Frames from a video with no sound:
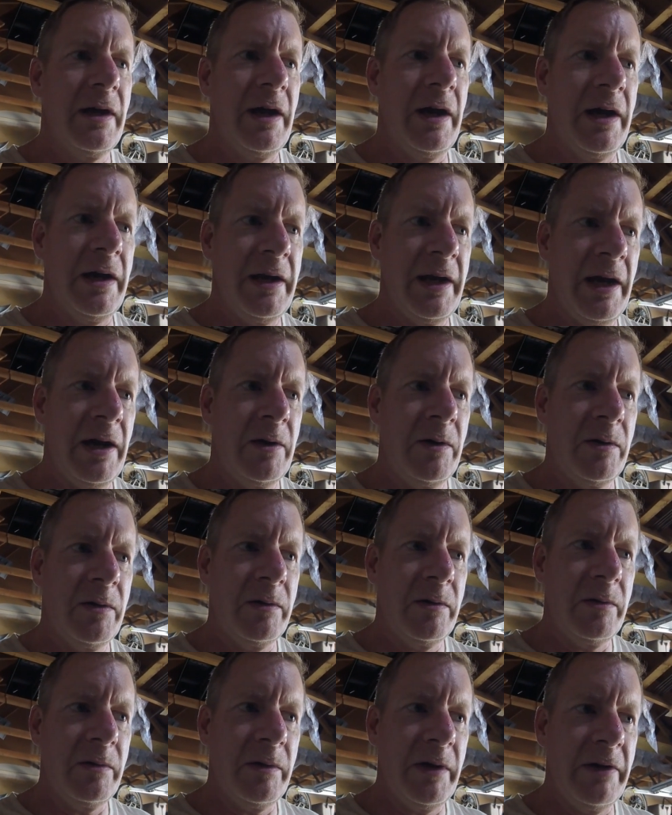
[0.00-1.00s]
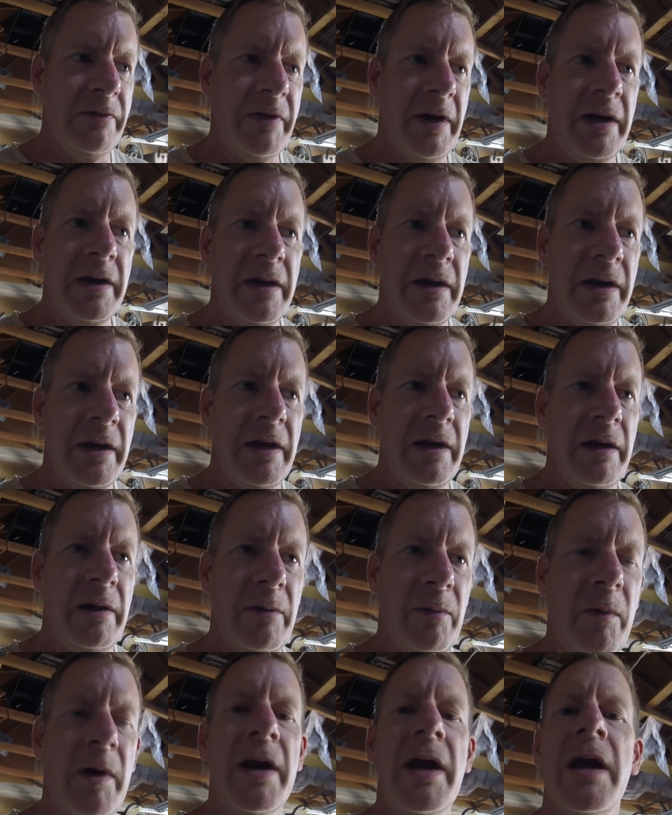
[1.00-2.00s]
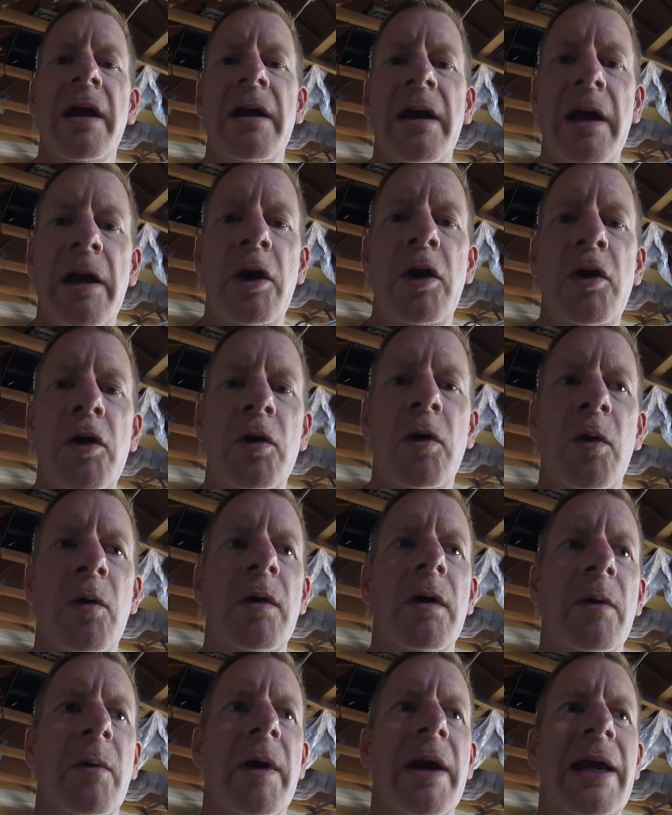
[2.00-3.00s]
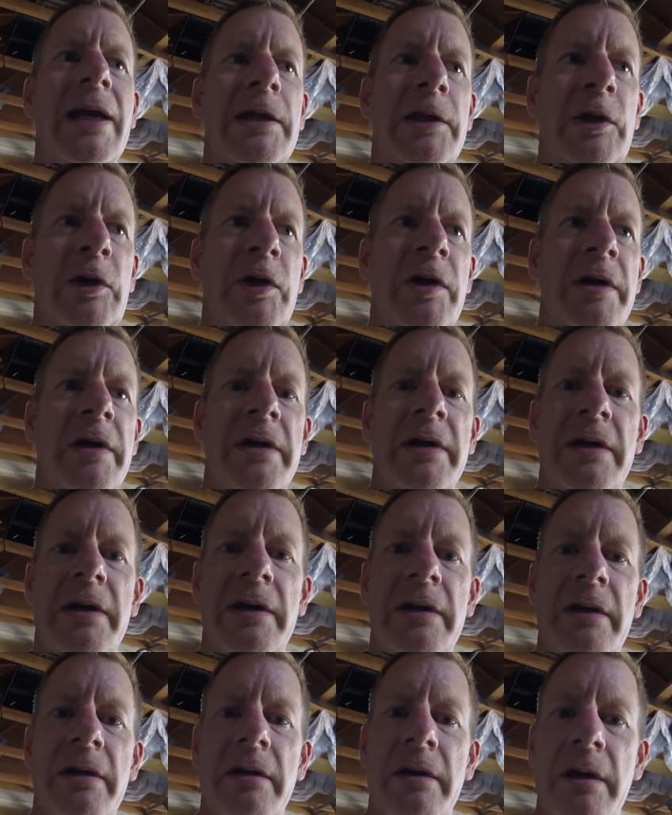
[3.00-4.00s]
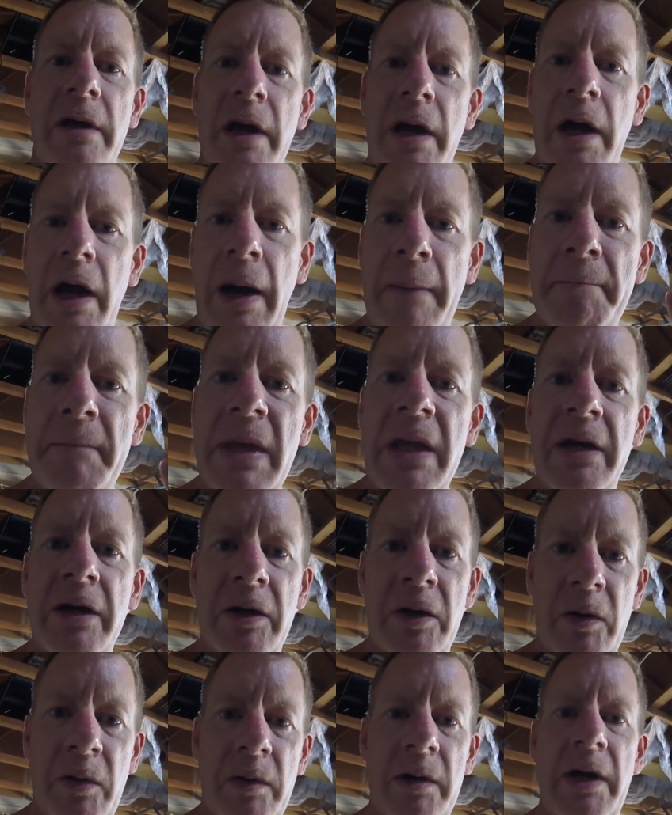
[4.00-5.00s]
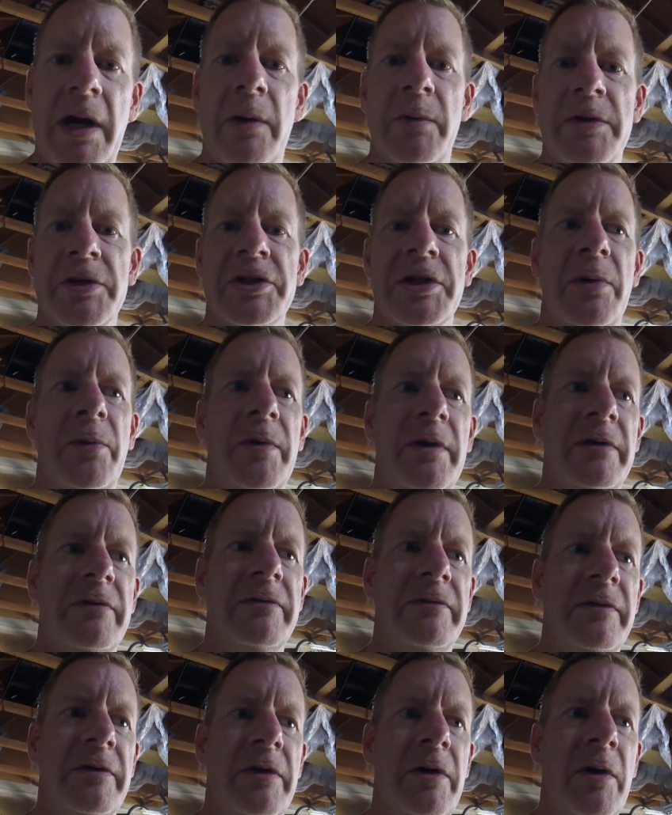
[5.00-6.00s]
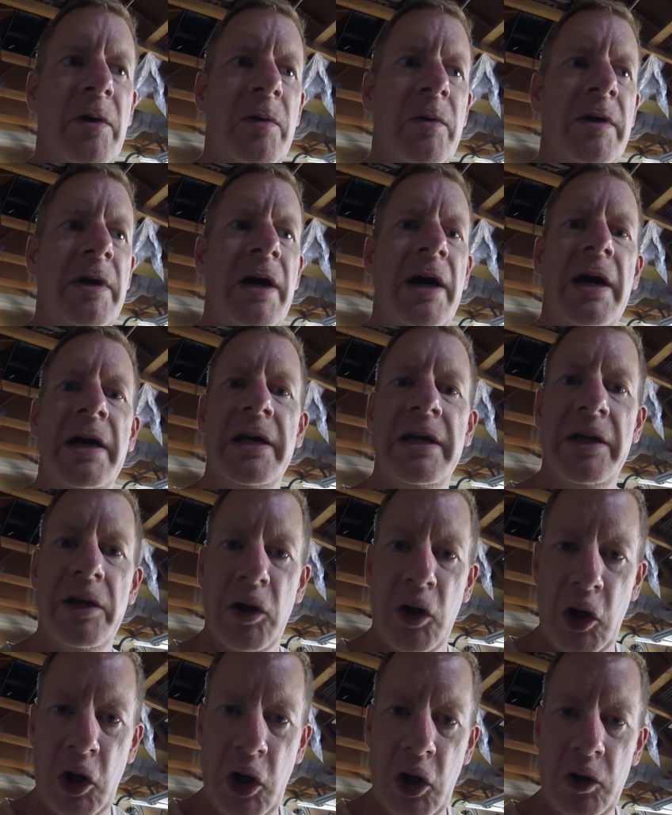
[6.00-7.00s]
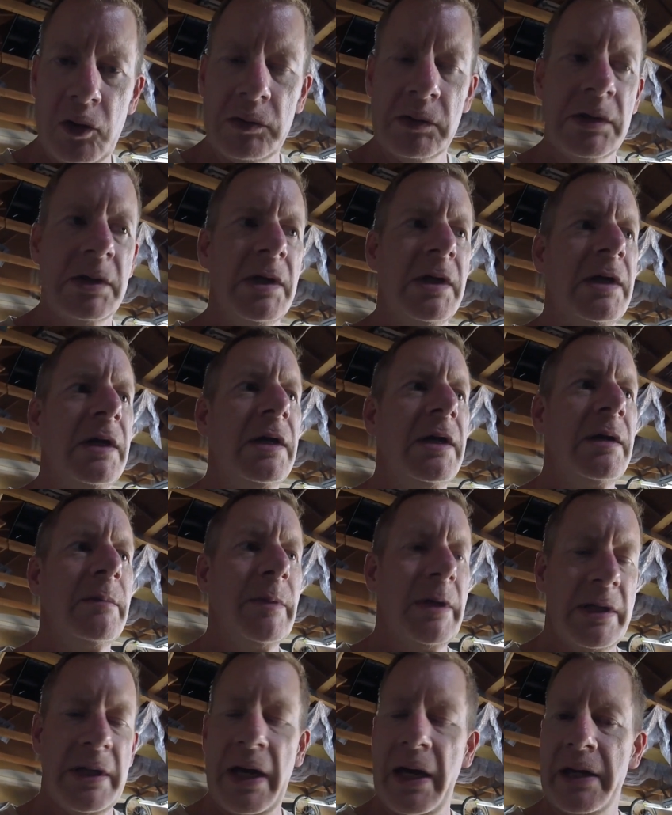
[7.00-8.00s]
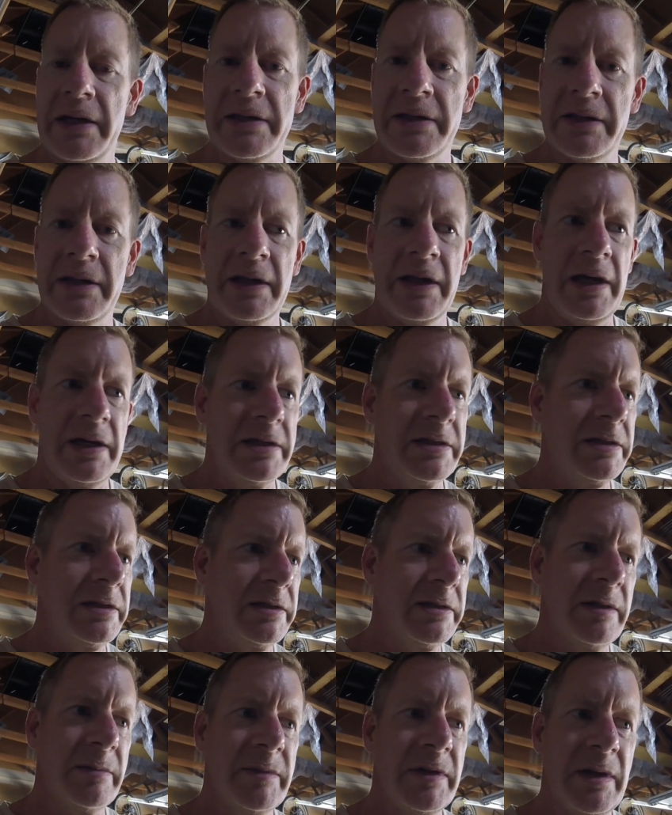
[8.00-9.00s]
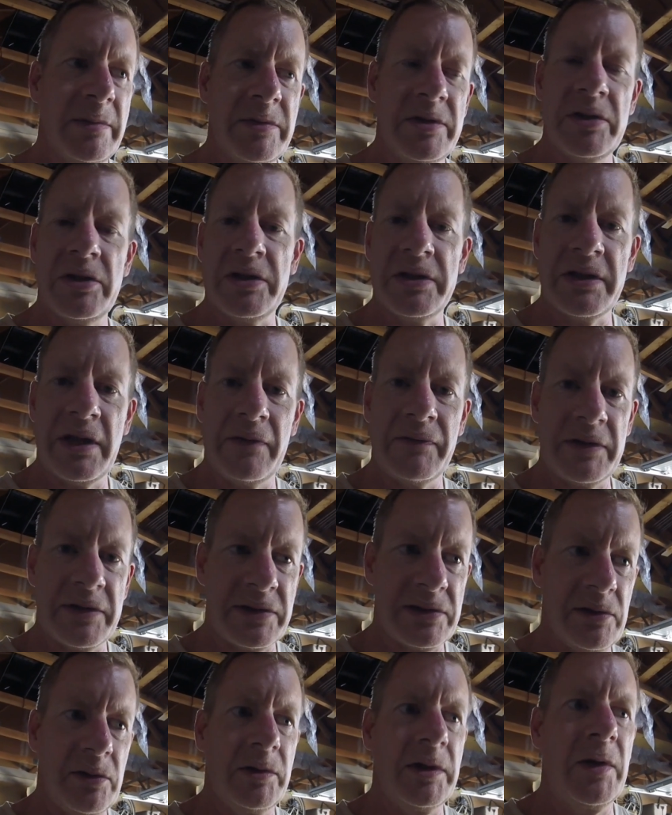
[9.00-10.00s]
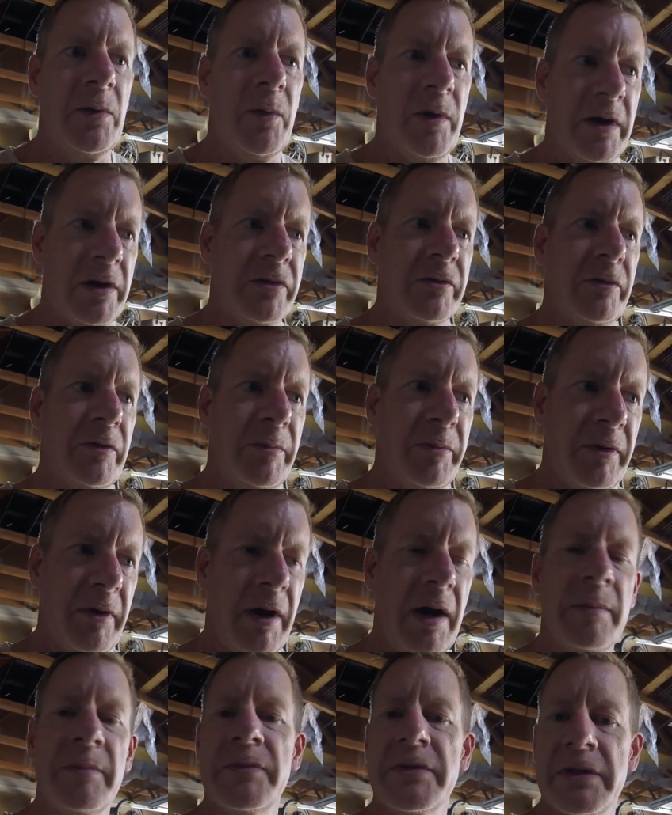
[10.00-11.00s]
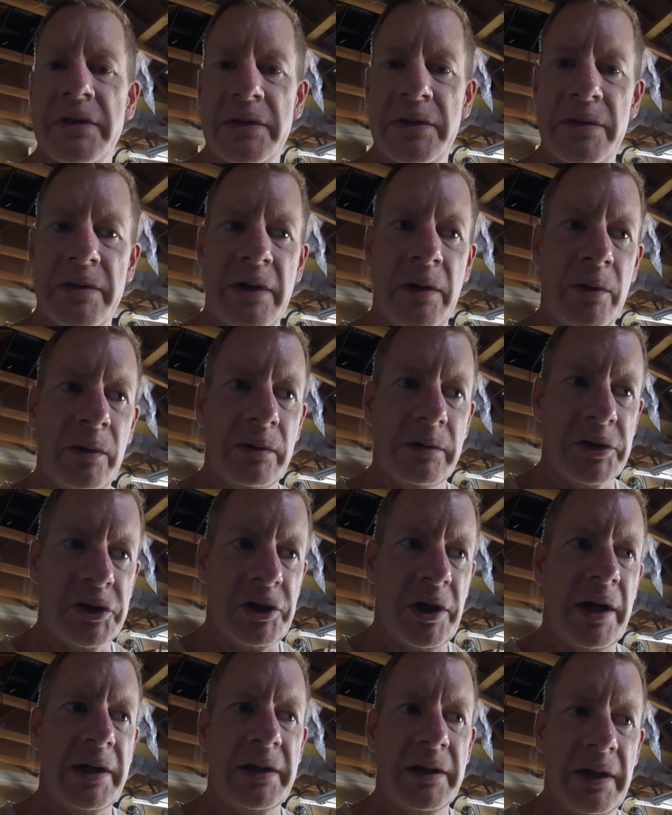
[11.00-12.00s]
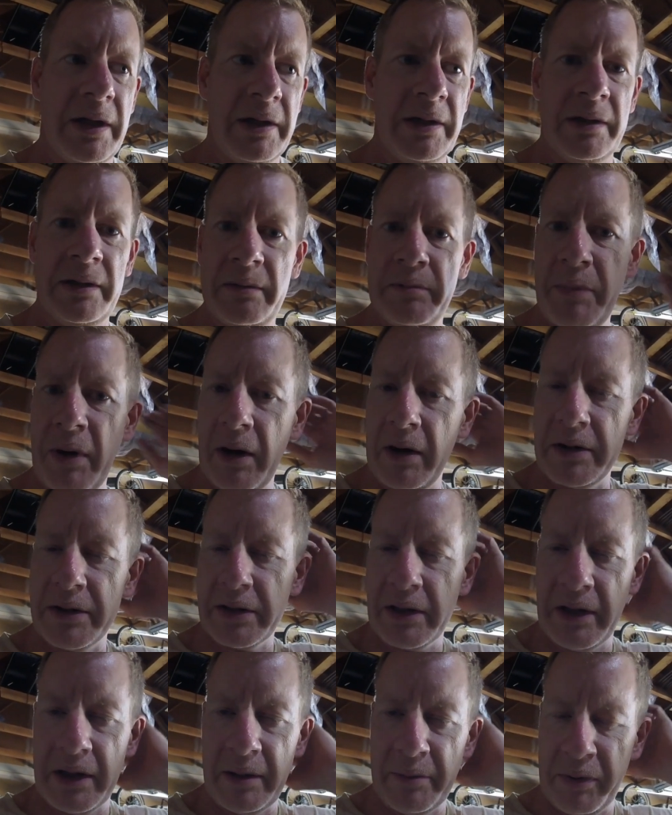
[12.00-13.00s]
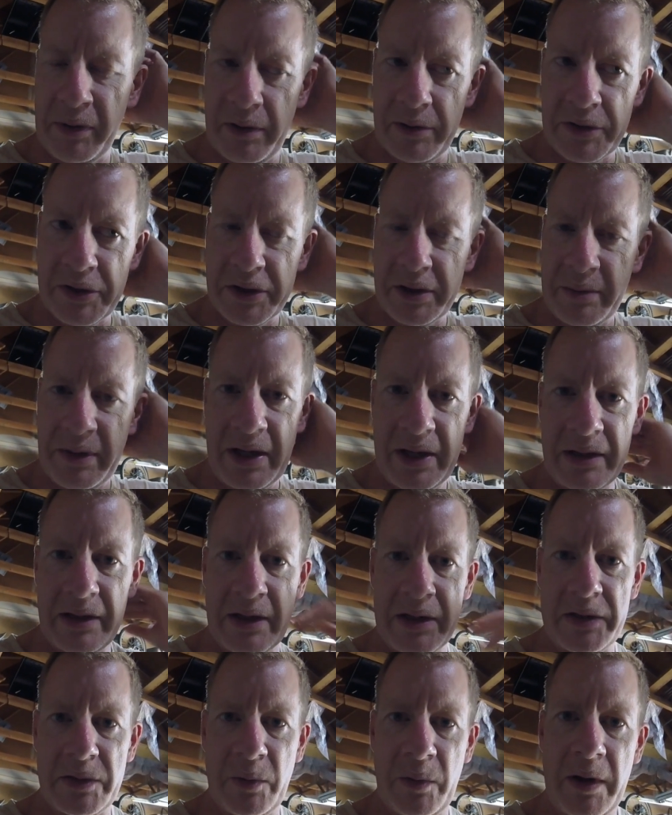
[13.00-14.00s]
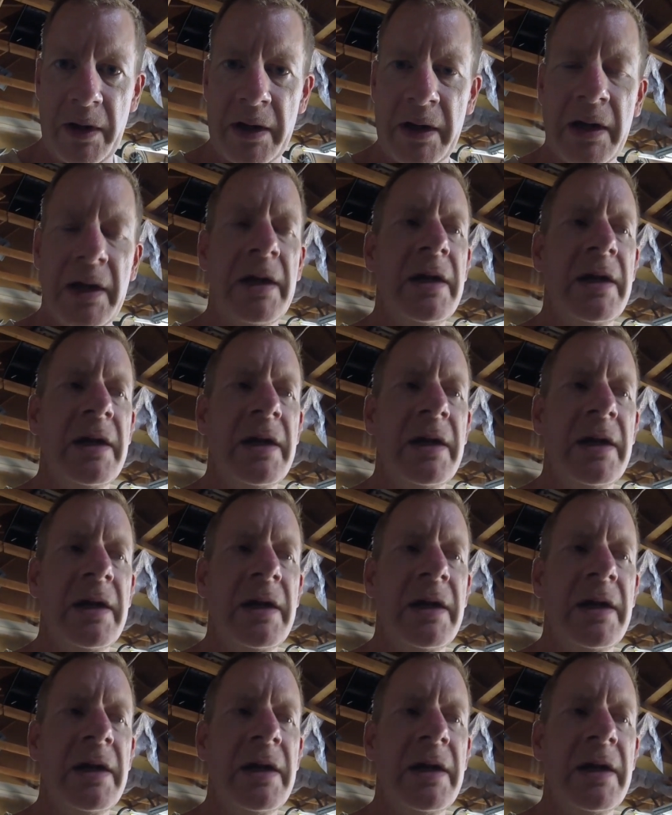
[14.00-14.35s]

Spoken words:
I now, what I know or what I learned a minute ago, I wish I would have known a year ago, but that isn't the case, and sometimes you just have to slowly work through problems and do the whole shotgun parts gun approach to make things work.